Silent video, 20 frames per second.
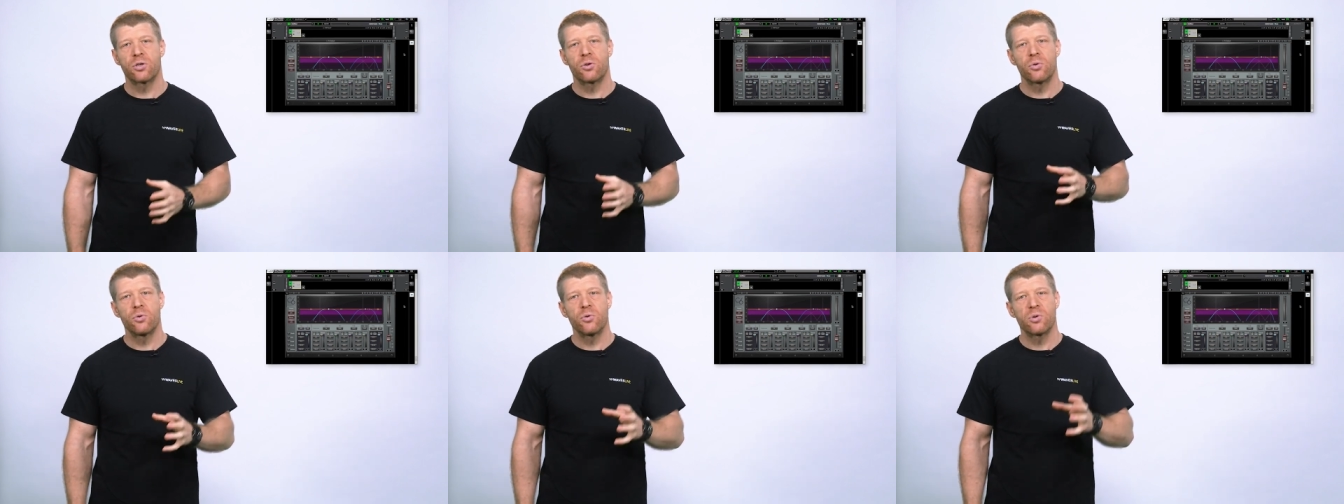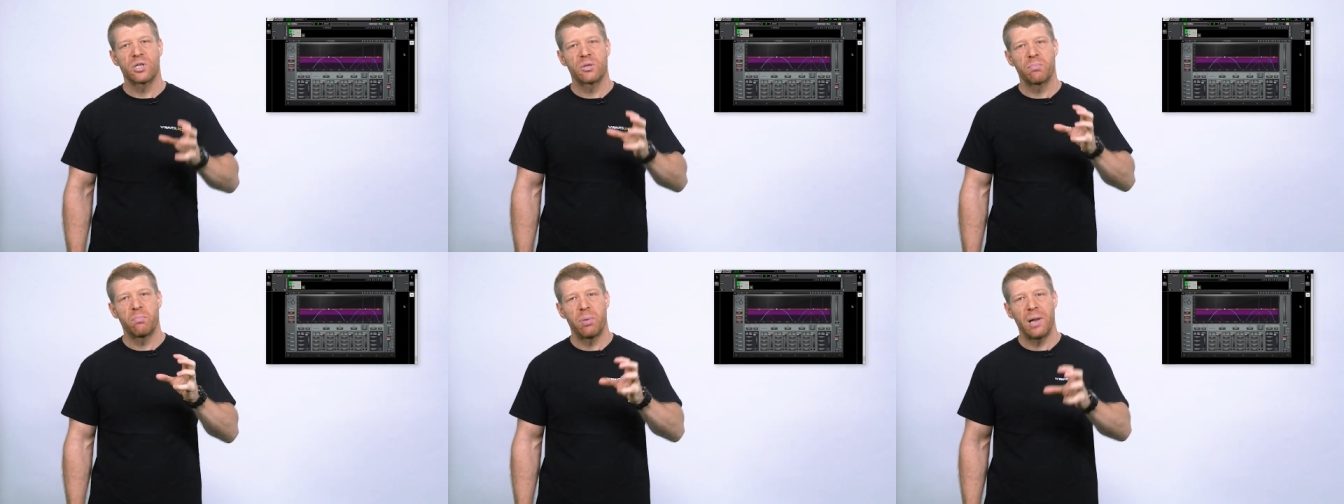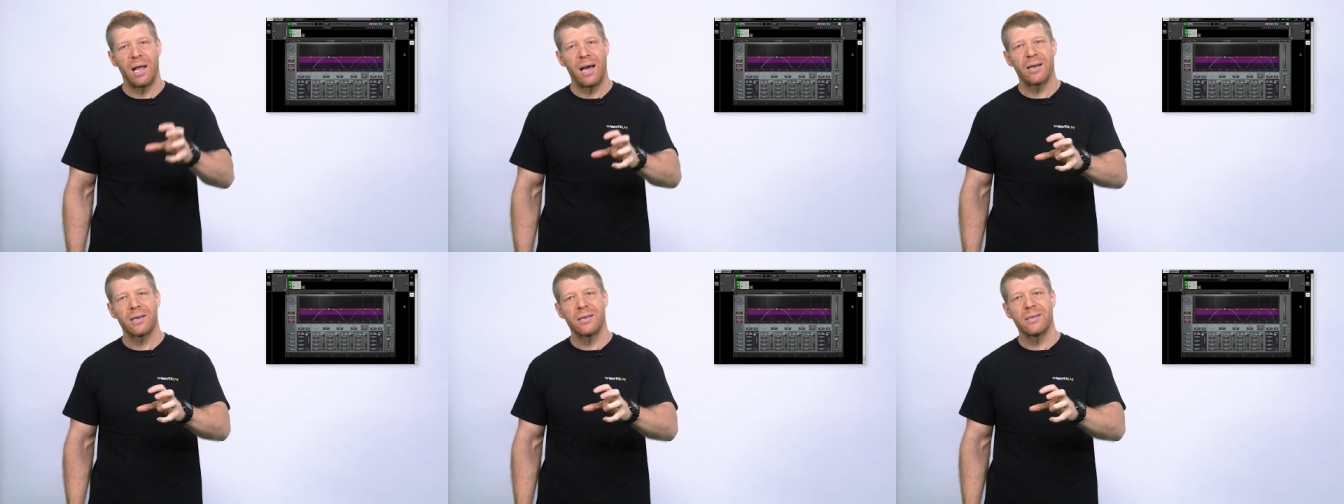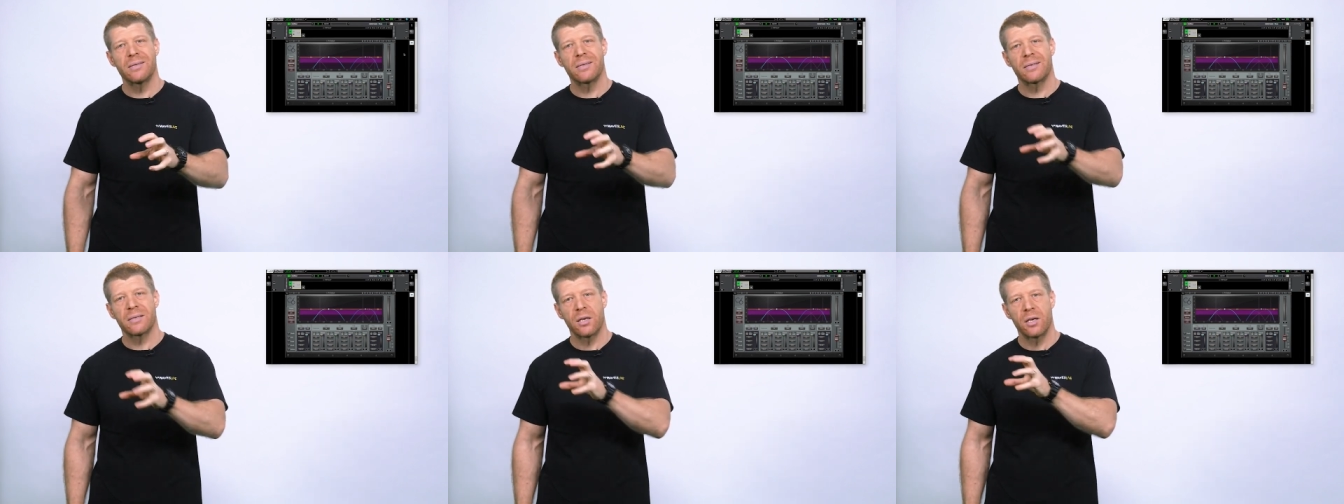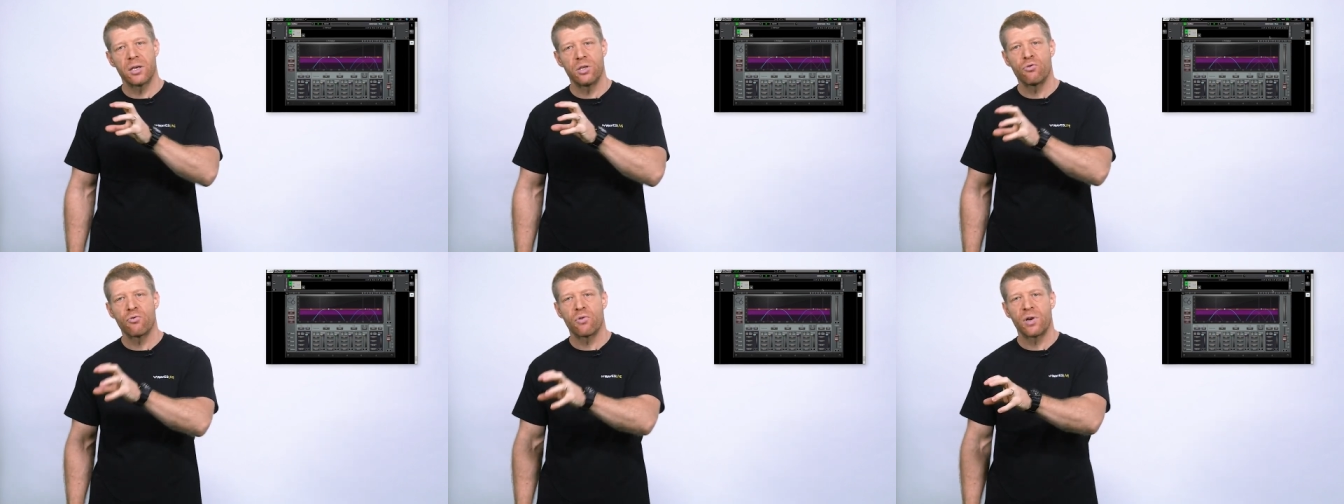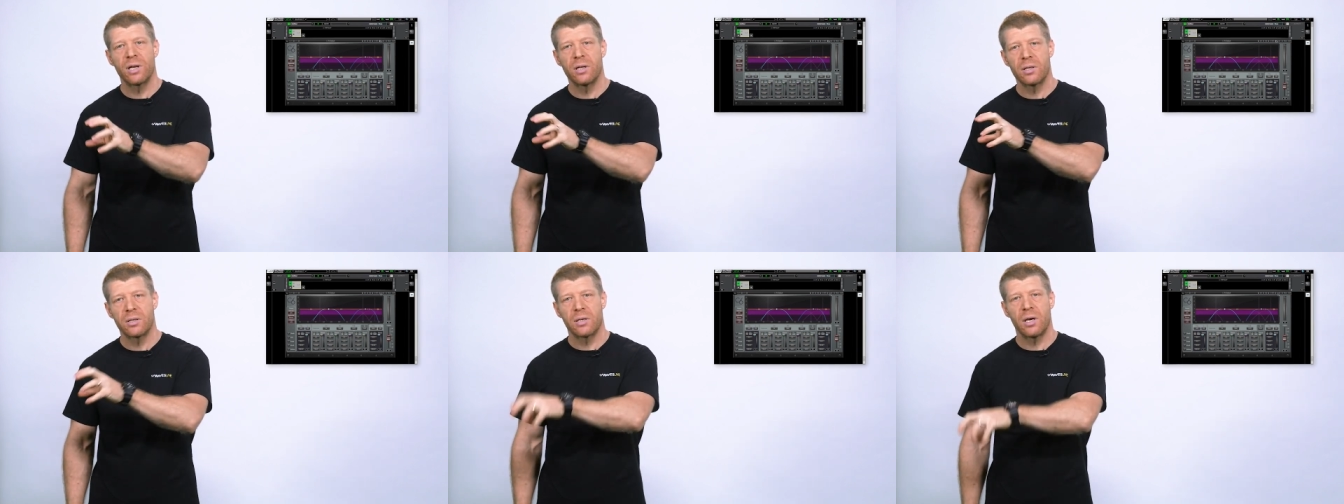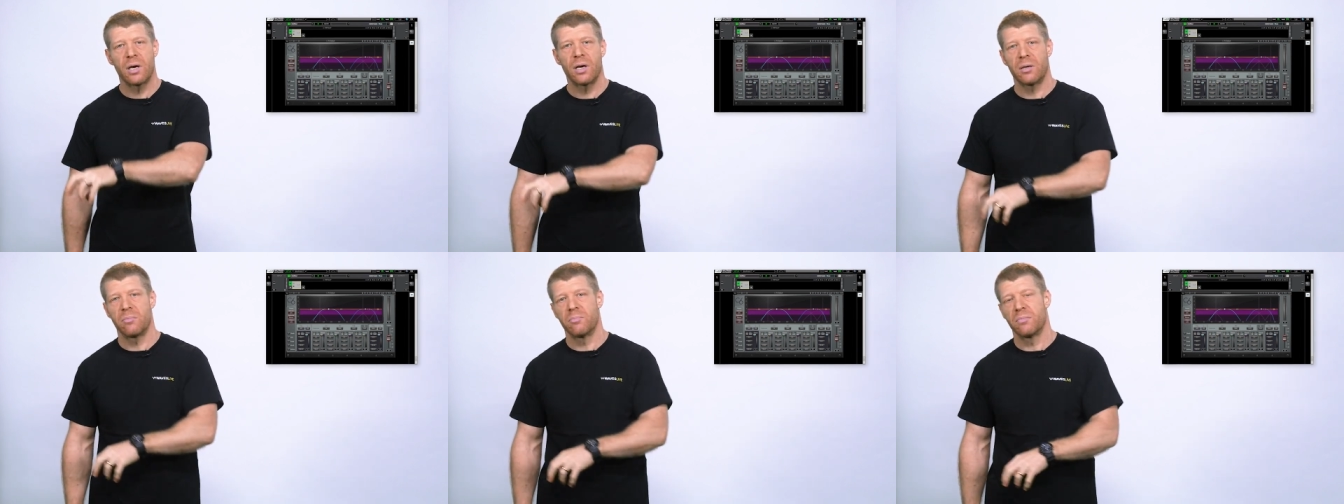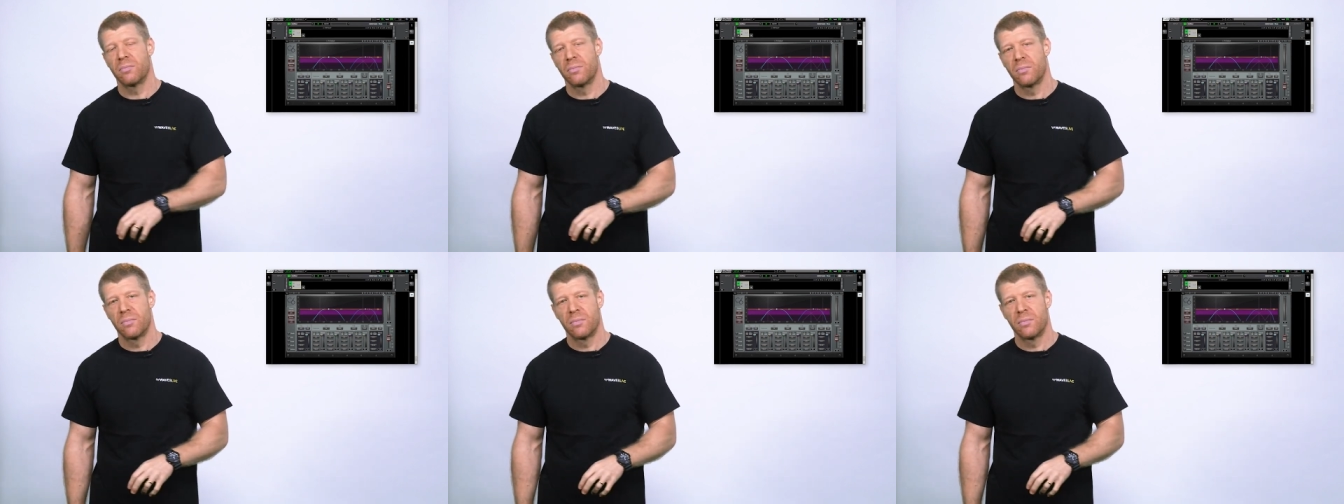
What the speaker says: to use plugins in real time.